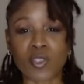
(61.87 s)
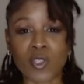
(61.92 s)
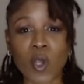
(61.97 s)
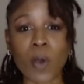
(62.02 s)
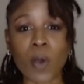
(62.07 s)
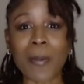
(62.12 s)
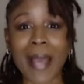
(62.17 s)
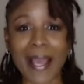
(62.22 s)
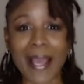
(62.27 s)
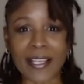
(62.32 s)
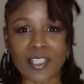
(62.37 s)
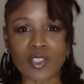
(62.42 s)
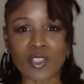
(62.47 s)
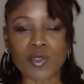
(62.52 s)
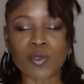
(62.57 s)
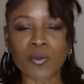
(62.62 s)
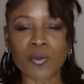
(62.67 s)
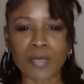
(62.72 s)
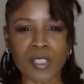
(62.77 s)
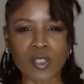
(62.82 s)
go back and do
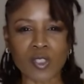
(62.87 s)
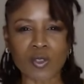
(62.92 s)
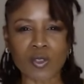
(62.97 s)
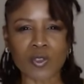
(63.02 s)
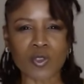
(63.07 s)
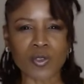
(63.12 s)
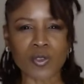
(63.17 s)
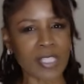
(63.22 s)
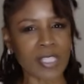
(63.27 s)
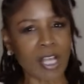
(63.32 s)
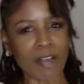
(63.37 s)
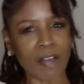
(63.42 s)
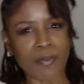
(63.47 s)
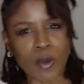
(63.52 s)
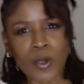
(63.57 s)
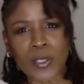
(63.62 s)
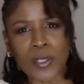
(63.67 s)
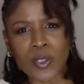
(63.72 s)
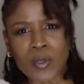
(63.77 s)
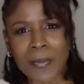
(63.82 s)
the research yourself,
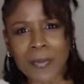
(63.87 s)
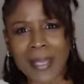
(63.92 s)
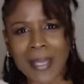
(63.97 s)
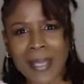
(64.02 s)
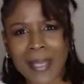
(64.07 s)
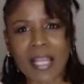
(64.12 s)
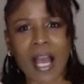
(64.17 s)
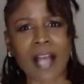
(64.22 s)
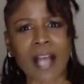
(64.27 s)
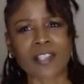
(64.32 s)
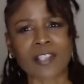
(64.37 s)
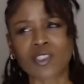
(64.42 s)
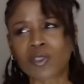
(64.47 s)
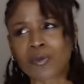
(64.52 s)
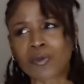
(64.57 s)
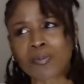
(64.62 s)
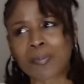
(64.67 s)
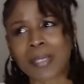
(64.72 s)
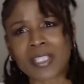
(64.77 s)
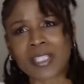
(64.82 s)
or you may not. You
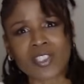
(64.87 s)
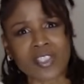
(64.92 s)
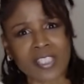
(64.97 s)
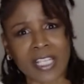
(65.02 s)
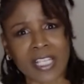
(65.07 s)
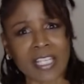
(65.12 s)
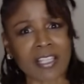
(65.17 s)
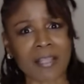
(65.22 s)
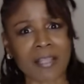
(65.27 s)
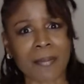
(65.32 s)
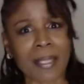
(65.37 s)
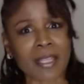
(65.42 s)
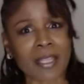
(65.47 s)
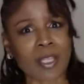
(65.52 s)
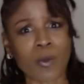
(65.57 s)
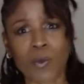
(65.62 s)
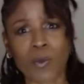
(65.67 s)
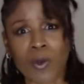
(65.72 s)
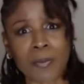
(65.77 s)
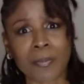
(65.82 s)
may just take them at their
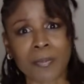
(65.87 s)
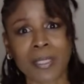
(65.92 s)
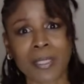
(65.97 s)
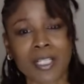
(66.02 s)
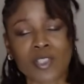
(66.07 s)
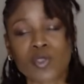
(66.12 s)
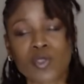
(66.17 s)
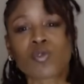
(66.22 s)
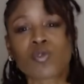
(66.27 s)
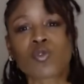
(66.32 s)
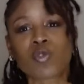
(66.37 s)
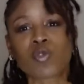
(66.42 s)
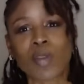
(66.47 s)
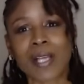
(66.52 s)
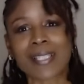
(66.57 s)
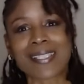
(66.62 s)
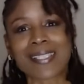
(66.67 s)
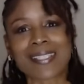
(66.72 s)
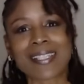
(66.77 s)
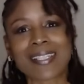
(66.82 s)
word because you
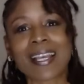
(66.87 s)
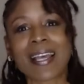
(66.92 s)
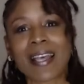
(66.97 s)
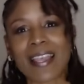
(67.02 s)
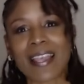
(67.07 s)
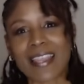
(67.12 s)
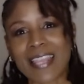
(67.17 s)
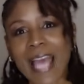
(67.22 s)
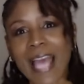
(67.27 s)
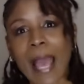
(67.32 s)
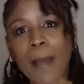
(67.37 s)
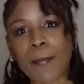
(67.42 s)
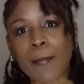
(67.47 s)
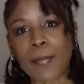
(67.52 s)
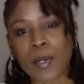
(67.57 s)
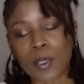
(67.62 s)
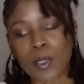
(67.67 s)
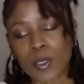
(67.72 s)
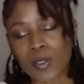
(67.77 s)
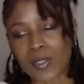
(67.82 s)
trust that
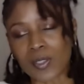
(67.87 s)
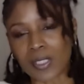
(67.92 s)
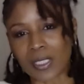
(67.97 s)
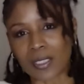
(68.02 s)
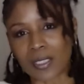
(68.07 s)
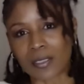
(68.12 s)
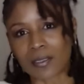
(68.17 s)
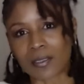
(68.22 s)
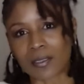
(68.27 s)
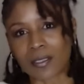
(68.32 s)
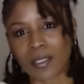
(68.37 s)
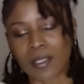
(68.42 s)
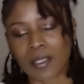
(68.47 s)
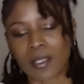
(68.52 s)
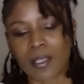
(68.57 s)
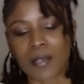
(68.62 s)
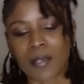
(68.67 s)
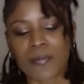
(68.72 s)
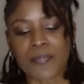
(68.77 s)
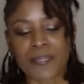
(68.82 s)
person.
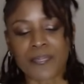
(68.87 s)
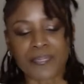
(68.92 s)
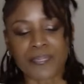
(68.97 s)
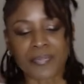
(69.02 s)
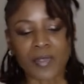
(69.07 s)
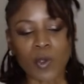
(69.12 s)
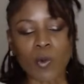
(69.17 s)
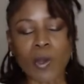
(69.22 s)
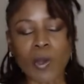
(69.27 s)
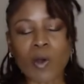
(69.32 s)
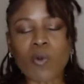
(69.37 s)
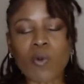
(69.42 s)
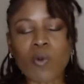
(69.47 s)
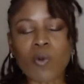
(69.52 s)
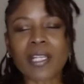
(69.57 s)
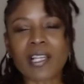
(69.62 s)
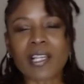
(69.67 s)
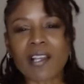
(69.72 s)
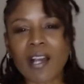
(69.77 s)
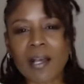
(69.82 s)
Well, when
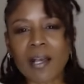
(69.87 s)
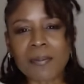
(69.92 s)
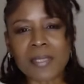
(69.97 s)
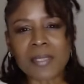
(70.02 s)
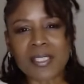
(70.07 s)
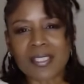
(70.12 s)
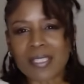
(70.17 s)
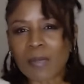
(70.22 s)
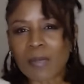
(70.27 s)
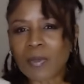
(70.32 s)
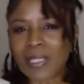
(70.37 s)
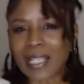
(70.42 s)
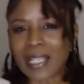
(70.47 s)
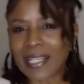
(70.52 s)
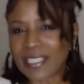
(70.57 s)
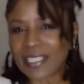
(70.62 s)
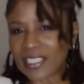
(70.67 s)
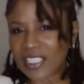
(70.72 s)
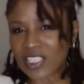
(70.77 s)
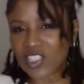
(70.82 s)
it comes to someone
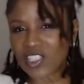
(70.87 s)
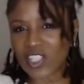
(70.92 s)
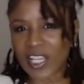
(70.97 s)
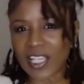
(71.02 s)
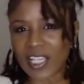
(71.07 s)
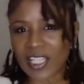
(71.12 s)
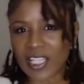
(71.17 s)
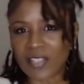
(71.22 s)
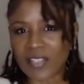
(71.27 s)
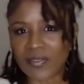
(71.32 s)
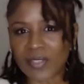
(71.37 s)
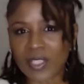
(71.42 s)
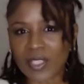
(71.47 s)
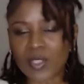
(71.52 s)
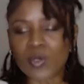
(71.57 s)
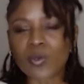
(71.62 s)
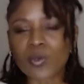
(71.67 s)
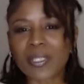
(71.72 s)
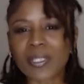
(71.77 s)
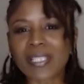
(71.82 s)
like DJ Envy,
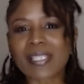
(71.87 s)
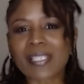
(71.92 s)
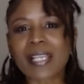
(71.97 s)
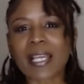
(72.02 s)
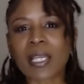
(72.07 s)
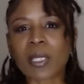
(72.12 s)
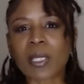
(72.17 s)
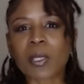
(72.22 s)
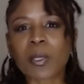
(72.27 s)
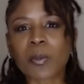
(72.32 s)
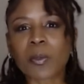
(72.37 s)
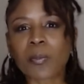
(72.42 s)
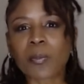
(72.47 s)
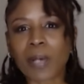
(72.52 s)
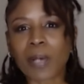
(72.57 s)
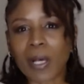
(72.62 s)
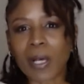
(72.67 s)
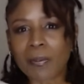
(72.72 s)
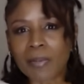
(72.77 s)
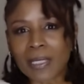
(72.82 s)
who is a
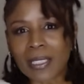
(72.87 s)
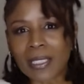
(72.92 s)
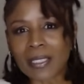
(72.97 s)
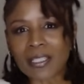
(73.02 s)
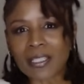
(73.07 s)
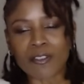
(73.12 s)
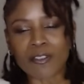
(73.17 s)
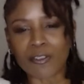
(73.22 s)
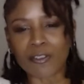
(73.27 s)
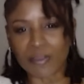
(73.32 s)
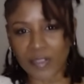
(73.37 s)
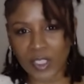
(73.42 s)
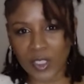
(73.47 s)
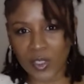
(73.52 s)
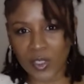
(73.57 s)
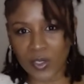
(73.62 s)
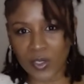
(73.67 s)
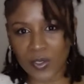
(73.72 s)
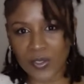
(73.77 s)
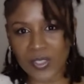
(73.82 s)
public
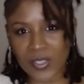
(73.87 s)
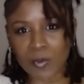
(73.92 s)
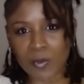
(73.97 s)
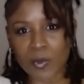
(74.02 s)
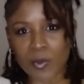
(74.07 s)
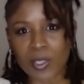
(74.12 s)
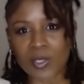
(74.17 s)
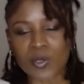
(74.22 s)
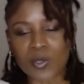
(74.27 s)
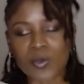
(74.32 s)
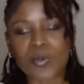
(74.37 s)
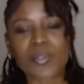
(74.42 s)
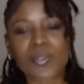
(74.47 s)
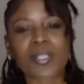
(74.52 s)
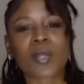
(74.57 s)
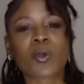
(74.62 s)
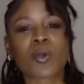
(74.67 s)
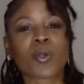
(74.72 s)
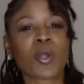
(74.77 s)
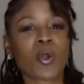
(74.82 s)
figure, someone who's
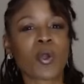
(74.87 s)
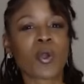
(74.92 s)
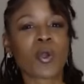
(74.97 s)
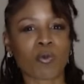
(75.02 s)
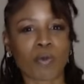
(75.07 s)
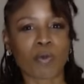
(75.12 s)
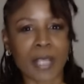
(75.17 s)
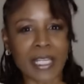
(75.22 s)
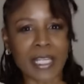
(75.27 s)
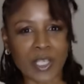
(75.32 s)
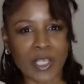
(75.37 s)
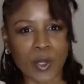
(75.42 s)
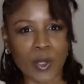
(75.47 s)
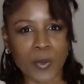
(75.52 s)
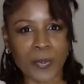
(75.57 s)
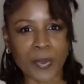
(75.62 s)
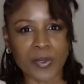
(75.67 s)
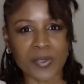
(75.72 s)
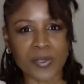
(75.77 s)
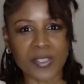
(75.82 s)
a radio
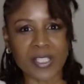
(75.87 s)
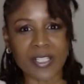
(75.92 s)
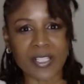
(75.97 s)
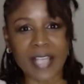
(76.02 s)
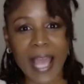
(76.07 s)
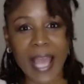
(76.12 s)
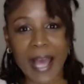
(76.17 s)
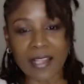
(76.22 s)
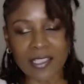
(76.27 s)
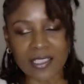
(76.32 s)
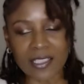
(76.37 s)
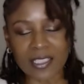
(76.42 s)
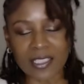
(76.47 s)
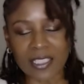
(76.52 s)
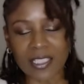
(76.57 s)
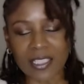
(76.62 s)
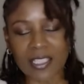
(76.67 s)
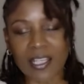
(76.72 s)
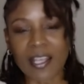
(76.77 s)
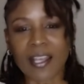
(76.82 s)

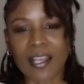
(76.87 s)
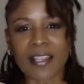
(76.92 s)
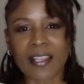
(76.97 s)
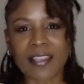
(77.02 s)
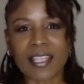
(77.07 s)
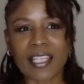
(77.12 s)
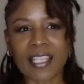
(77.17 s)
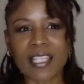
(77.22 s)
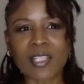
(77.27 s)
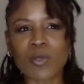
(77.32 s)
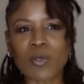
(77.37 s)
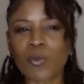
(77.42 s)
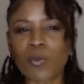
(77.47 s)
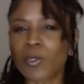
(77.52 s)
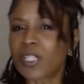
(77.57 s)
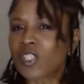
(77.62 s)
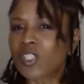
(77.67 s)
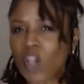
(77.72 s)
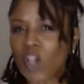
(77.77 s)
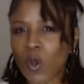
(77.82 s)
personality, then we
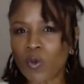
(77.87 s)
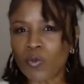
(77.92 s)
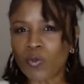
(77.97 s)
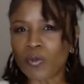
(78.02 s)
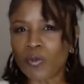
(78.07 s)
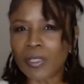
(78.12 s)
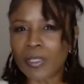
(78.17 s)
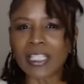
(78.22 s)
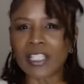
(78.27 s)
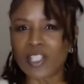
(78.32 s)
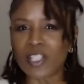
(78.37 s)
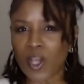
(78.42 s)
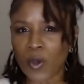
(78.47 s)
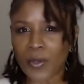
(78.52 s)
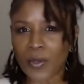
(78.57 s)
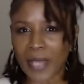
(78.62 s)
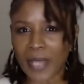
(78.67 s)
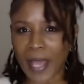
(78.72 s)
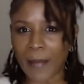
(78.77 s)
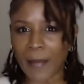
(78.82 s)
don't really know
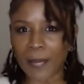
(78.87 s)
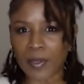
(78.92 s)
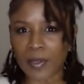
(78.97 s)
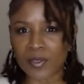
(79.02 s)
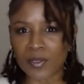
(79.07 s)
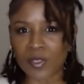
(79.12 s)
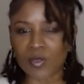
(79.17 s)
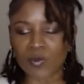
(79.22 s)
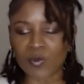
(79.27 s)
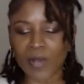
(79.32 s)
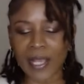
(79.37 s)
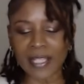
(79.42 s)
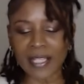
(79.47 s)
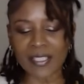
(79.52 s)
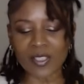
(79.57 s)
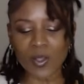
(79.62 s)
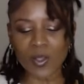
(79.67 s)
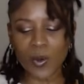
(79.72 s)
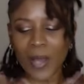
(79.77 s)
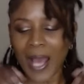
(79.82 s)
that person, right?
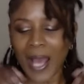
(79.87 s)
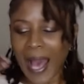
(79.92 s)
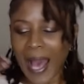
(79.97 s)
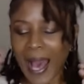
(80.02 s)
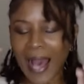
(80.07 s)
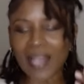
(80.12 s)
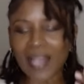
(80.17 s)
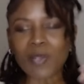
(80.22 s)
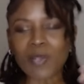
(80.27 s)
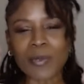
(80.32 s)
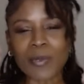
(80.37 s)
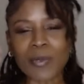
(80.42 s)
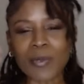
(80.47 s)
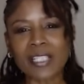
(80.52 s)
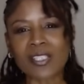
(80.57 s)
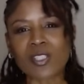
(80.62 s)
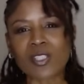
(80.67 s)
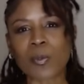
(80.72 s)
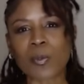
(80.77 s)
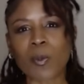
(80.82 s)
So how do we get
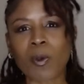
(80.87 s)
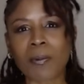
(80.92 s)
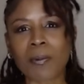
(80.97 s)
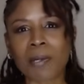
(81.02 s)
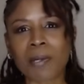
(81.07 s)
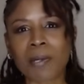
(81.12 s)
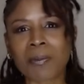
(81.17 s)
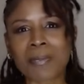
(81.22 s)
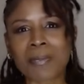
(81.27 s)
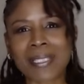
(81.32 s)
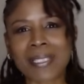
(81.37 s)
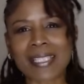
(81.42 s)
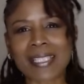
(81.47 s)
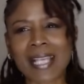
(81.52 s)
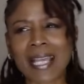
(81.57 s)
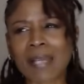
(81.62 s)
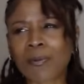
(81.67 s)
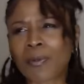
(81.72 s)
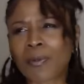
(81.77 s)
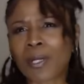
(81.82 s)
to the point where we
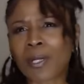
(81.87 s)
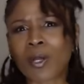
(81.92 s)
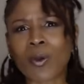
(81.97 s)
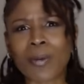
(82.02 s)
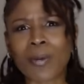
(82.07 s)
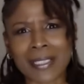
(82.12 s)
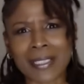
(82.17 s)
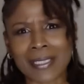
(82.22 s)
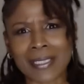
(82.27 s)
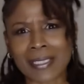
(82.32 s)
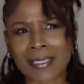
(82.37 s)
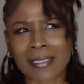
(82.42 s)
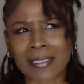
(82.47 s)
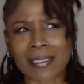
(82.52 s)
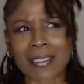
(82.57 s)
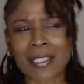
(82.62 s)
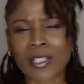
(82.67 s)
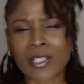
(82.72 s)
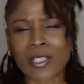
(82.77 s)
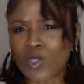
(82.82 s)
say we're going to
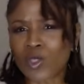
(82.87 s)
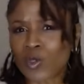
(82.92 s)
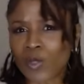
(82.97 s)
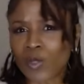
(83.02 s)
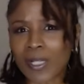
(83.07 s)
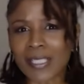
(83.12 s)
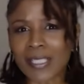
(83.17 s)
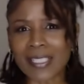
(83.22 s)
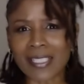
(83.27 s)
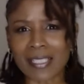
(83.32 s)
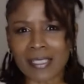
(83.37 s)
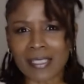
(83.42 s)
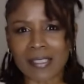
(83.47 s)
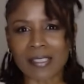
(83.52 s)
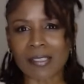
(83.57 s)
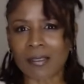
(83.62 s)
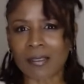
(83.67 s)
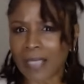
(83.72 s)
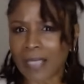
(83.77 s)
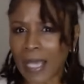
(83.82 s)
trust this
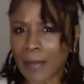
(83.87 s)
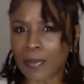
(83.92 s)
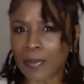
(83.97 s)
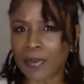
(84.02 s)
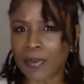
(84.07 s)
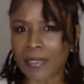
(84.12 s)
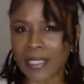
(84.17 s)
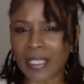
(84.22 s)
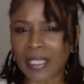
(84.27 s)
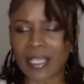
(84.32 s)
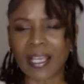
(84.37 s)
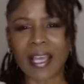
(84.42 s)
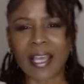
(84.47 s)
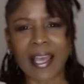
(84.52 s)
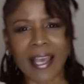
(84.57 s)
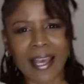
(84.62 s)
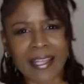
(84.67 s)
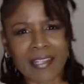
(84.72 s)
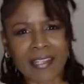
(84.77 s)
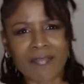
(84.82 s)
celebrity
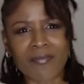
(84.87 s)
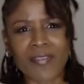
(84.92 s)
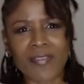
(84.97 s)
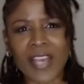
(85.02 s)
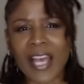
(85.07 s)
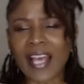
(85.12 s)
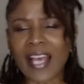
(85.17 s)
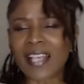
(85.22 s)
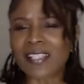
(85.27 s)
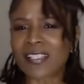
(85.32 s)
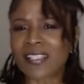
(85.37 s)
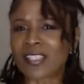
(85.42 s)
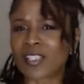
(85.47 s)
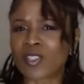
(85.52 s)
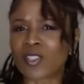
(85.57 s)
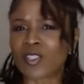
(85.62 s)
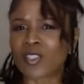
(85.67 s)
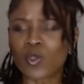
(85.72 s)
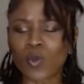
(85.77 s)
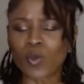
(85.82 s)
and invest and
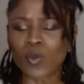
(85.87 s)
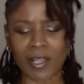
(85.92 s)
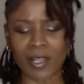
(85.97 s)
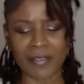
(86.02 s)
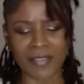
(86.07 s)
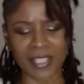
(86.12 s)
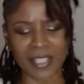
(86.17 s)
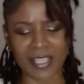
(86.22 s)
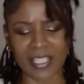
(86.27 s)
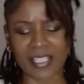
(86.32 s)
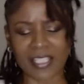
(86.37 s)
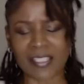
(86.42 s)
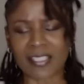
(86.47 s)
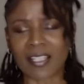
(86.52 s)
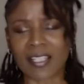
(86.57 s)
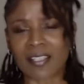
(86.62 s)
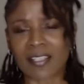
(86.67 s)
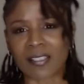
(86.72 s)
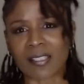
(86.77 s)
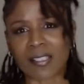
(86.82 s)
do all of the things
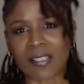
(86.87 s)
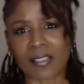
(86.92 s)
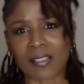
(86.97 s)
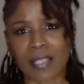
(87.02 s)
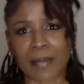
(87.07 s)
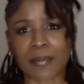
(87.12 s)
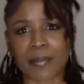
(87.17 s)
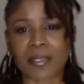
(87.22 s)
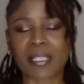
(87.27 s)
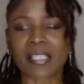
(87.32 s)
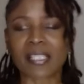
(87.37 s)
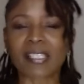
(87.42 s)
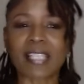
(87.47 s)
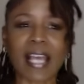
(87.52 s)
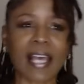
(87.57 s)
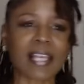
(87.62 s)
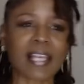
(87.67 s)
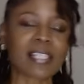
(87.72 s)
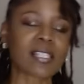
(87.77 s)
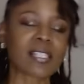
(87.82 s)
that this celebrity
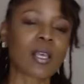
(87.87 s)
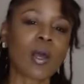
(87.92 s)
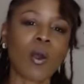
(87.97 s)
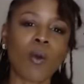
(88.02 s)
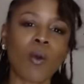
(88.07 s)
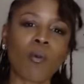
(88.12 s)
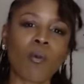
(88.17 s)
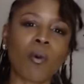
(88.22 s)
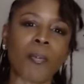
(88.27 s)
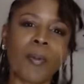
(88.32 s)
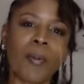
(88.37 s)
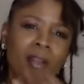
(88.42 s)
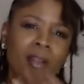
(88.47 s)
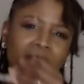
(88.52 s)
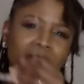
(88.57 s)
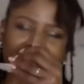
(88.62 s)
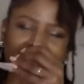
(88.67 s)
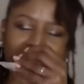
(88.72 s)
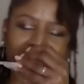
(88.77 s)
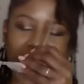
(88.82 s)
says? Well, part
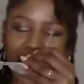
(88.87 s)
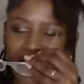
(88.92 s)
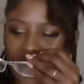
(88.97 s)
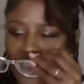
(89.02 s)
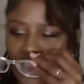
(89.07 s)
of it has to